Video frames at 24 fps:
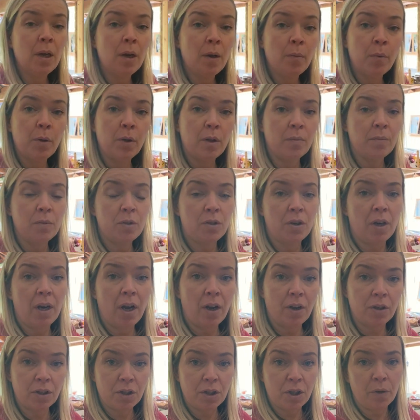put them straight
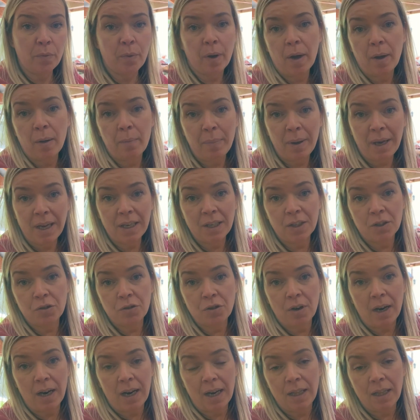onto a baking tray